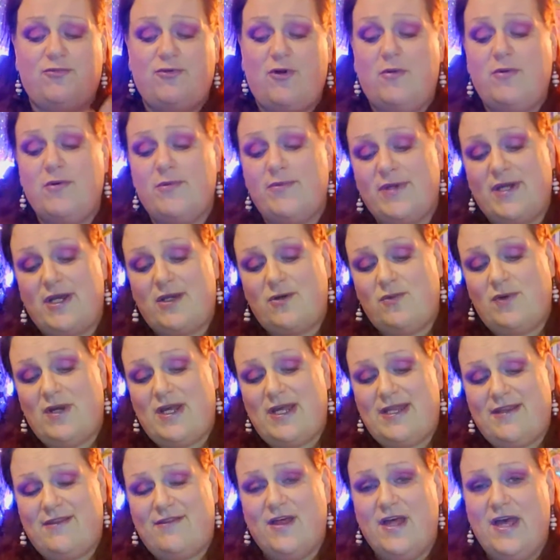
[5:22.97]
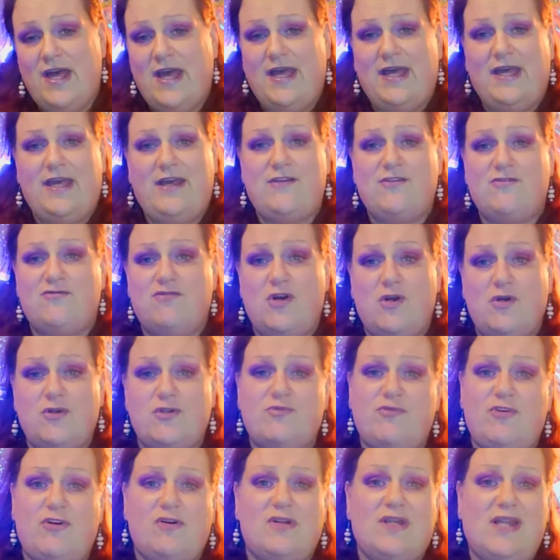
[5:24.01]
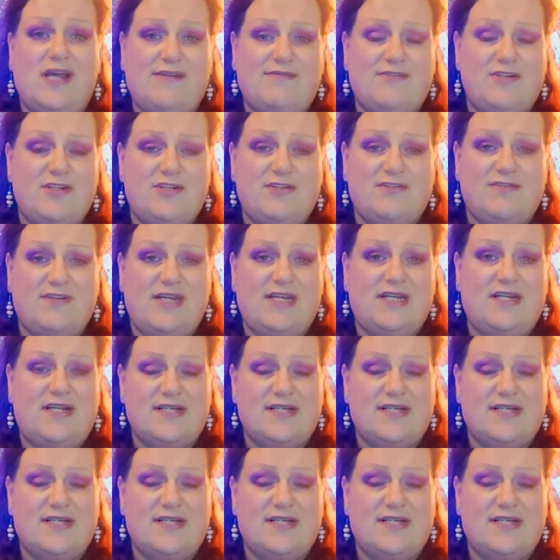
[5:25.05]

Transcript: probably with either rosemary or lavender in,